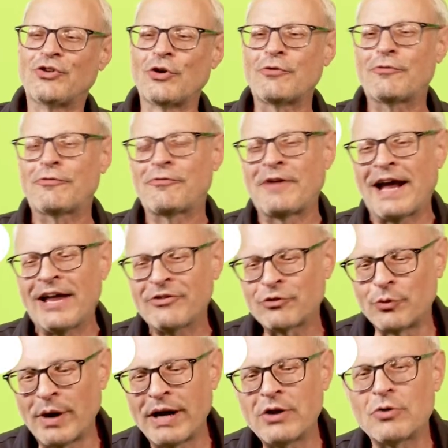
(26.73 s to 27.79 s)
So fast
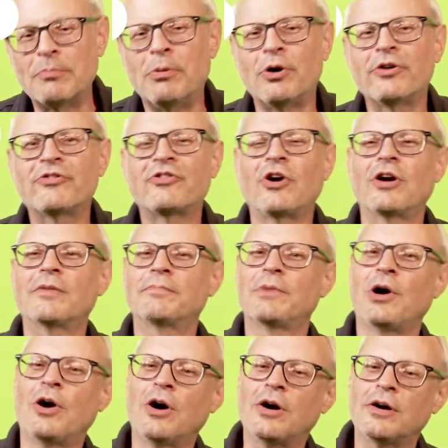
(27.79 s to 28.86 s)
radio bursts are,
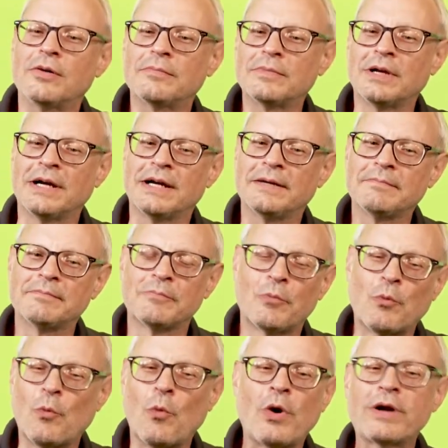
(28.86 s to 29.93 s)
are uh,
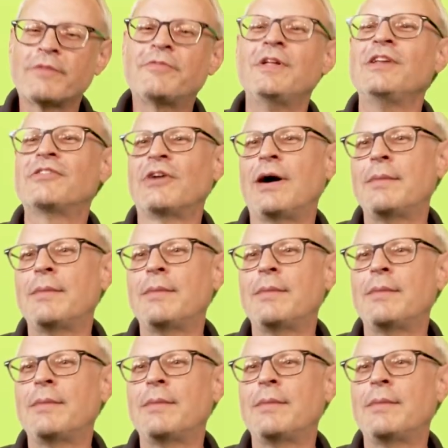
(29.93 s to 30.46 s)
one of these